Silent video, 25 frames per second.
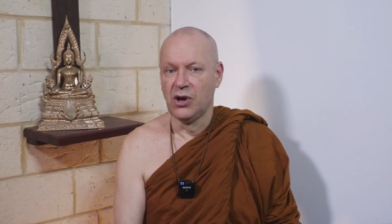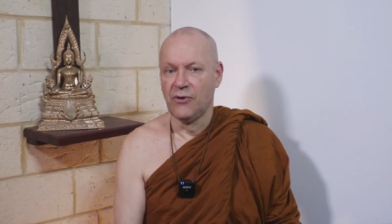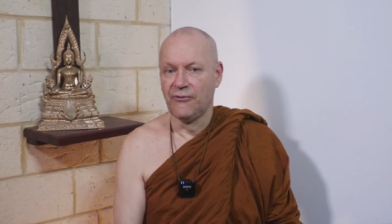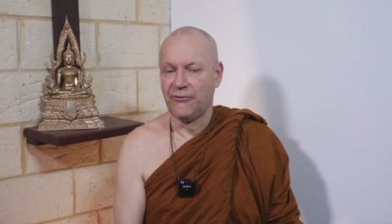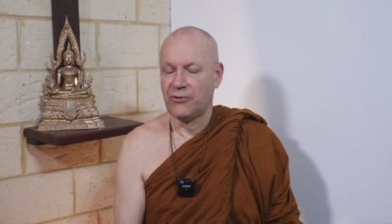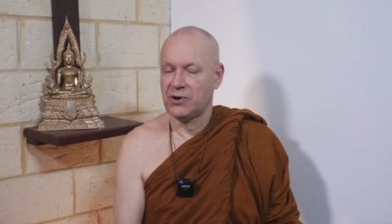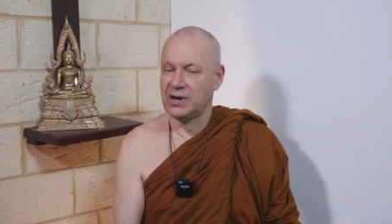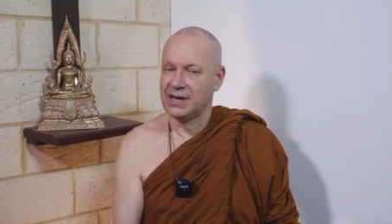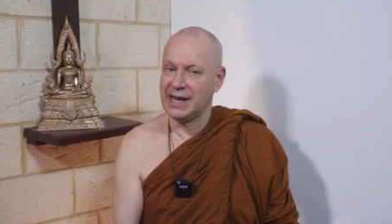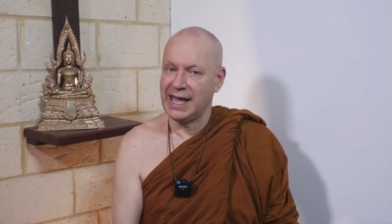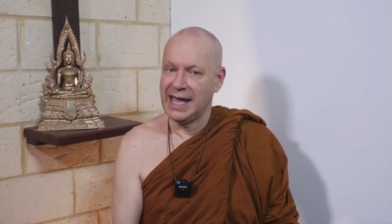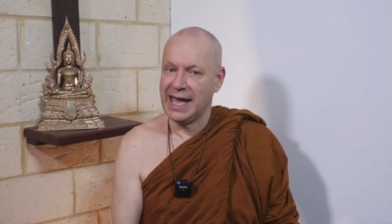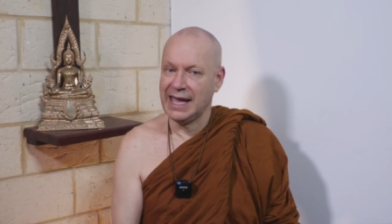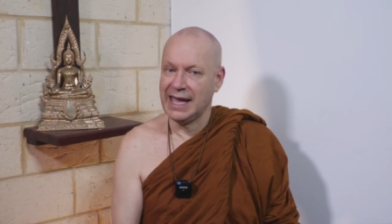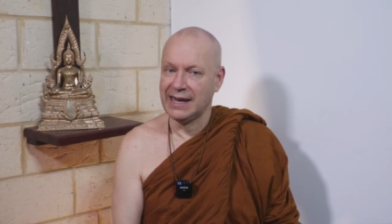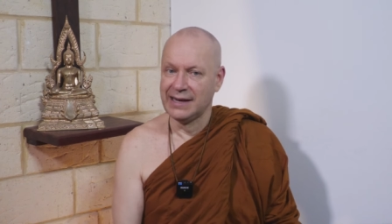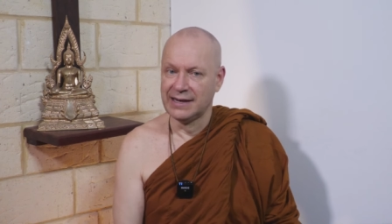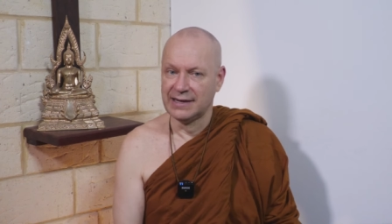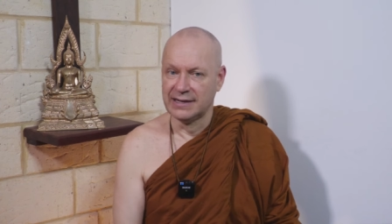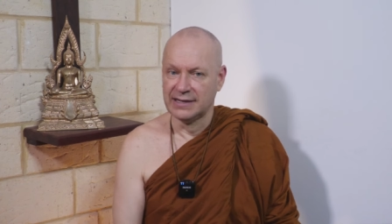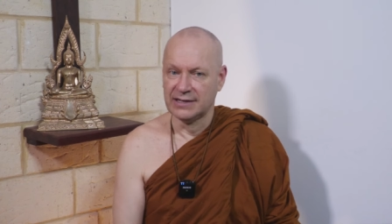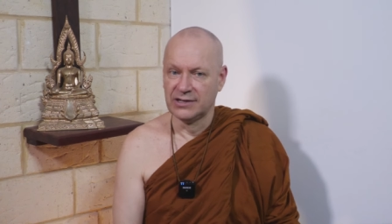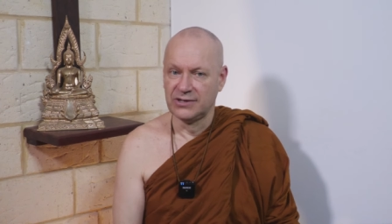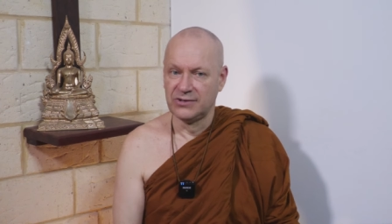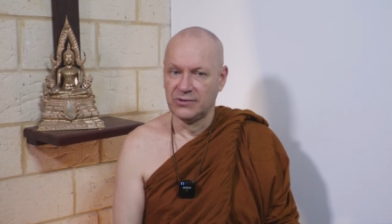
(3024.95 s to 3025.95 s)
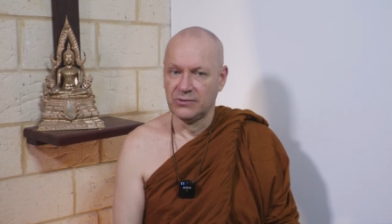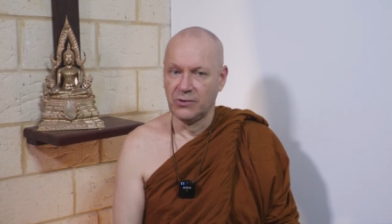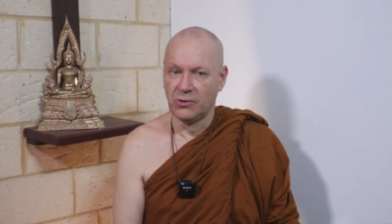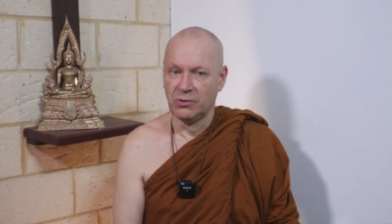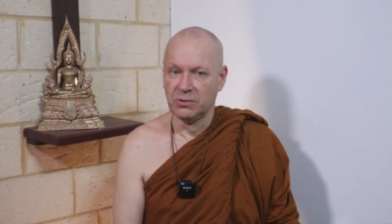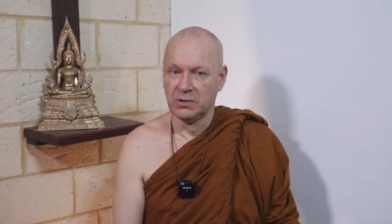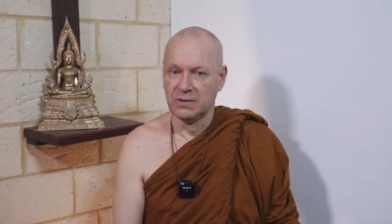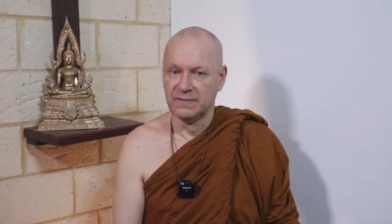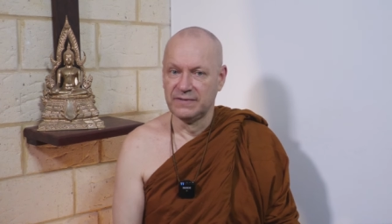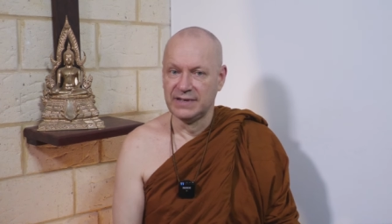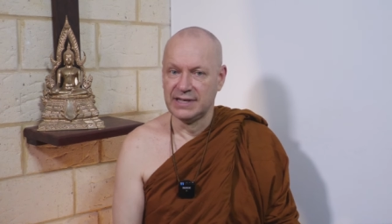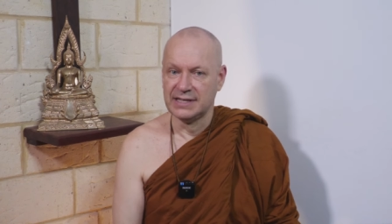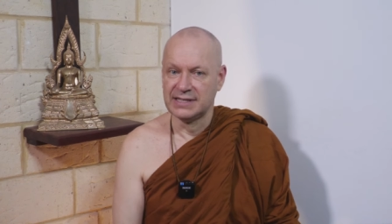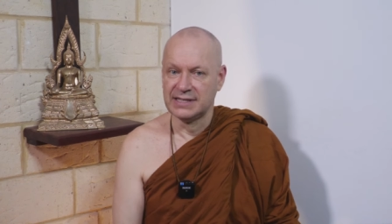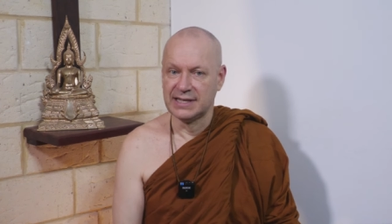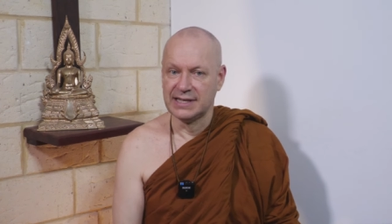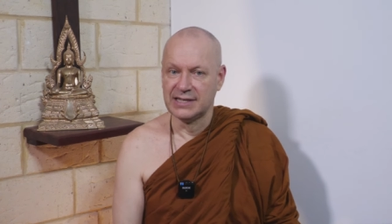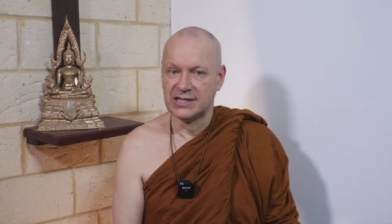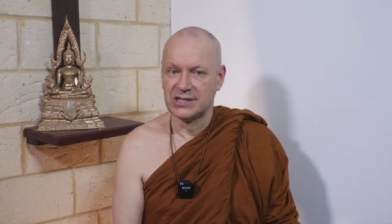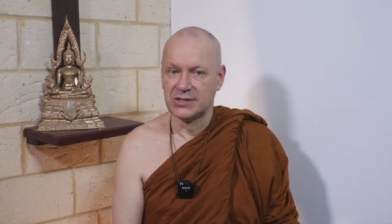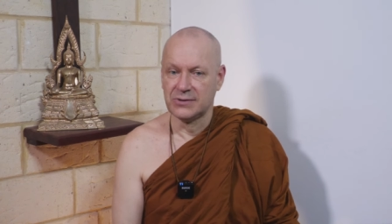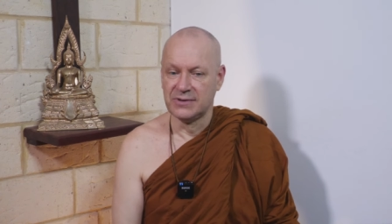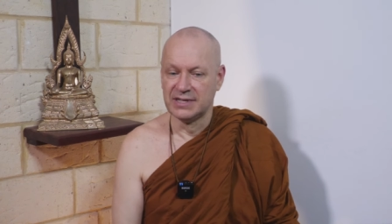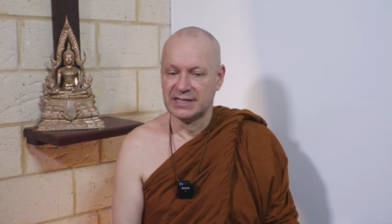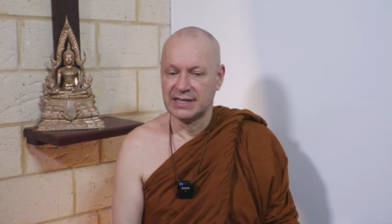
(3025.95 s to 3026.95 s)
for an end to all of these
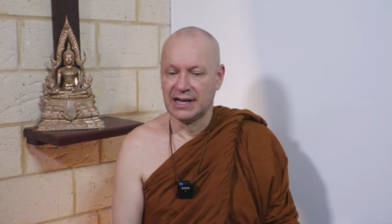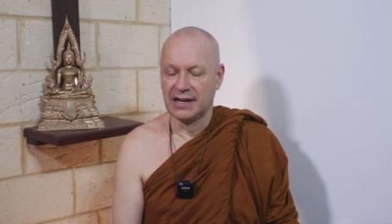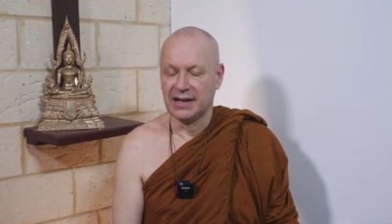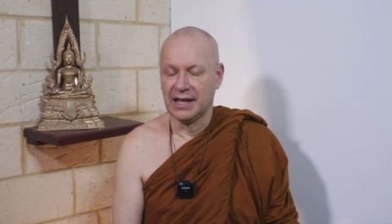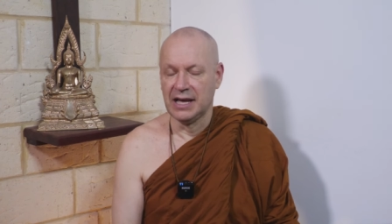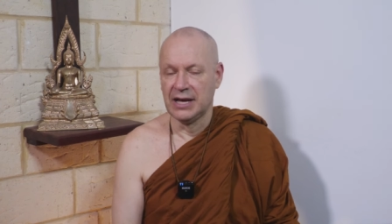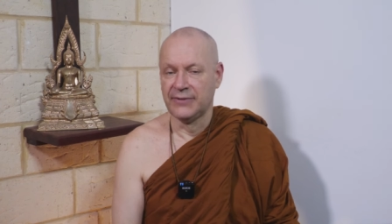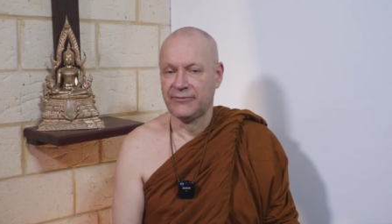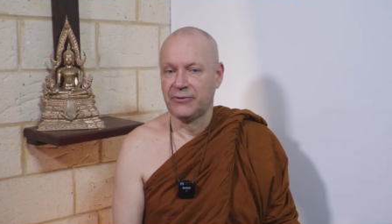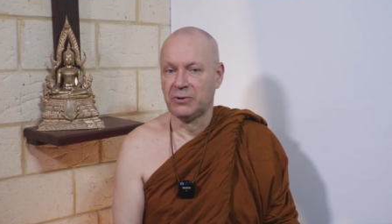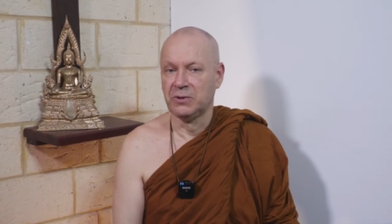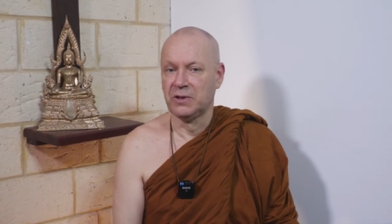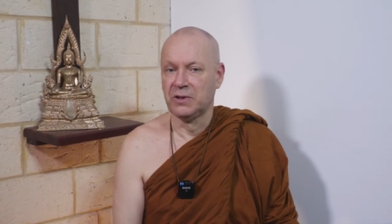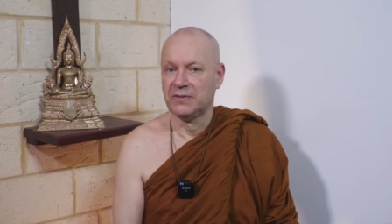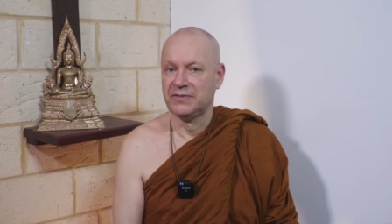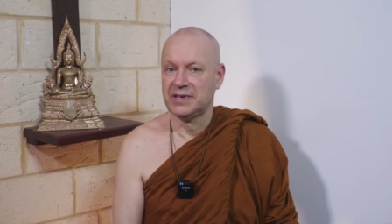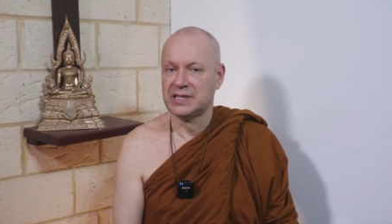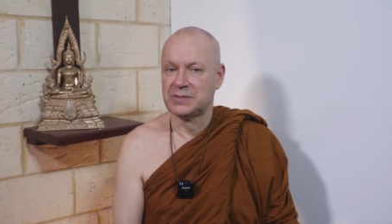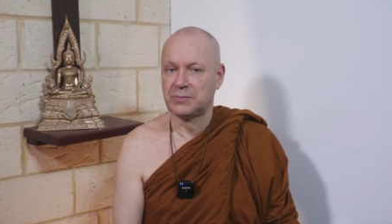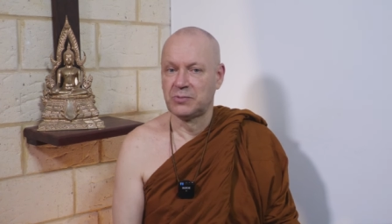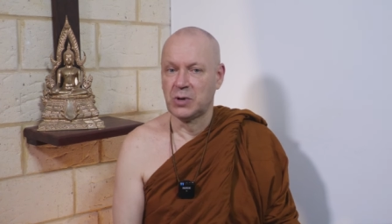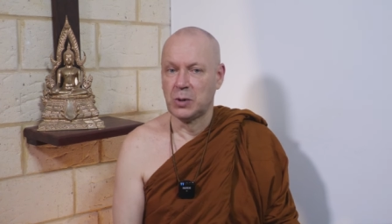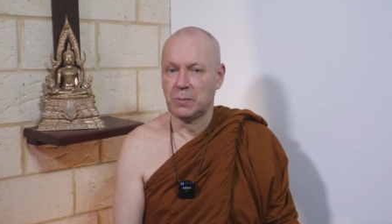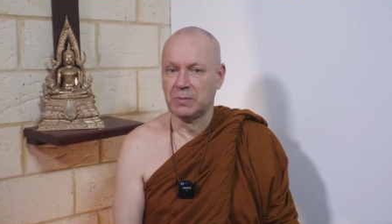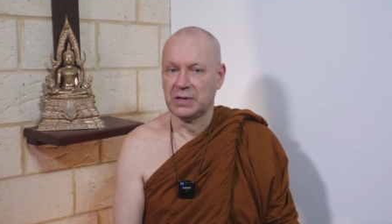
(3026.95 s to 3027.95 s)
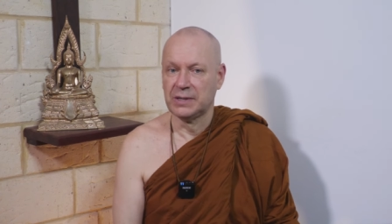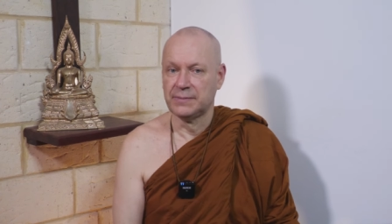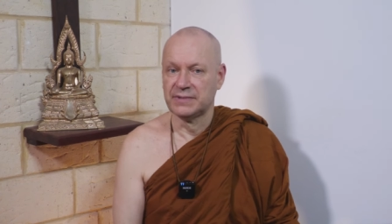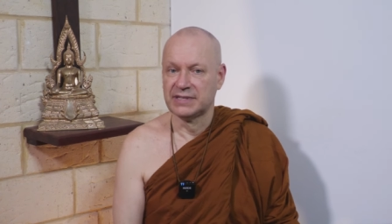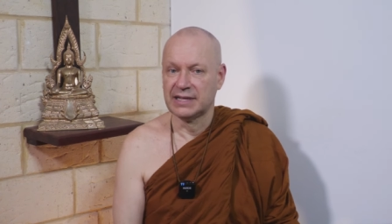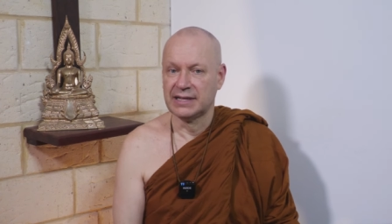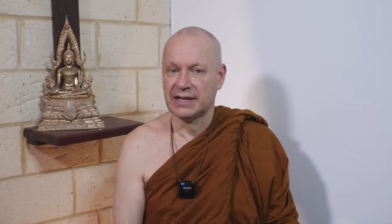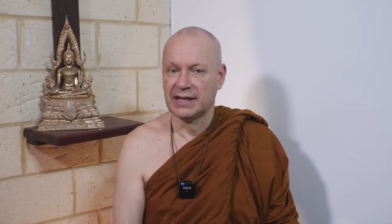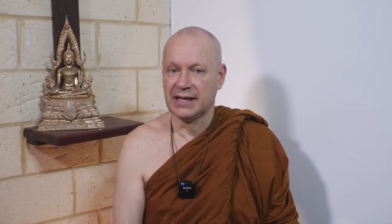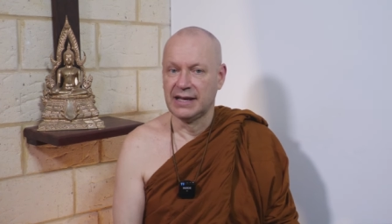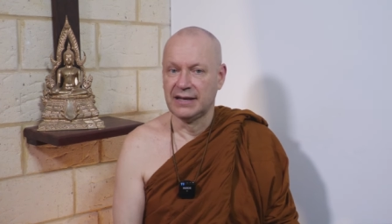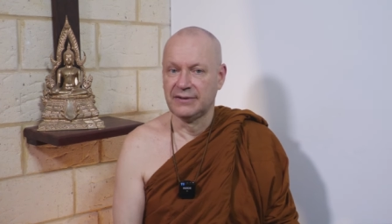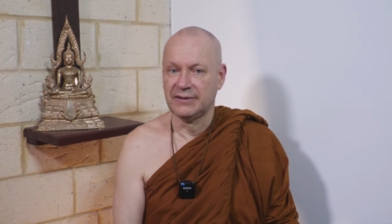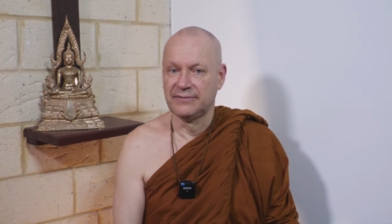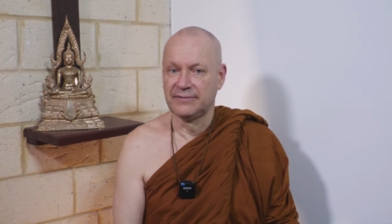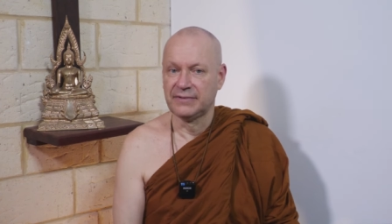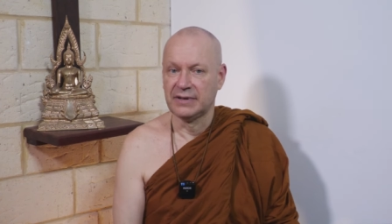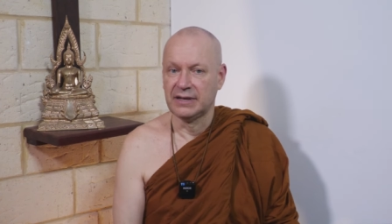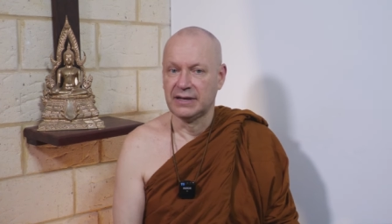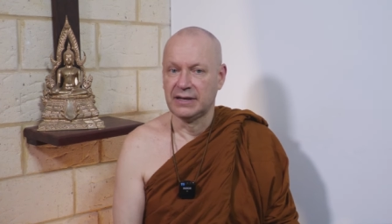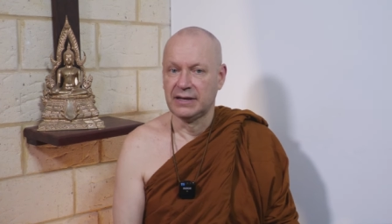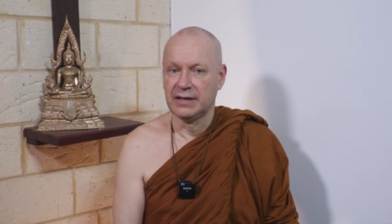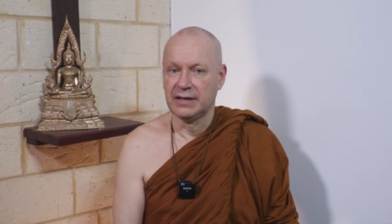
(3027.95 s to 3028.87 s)
issues in life, all of these problems in life.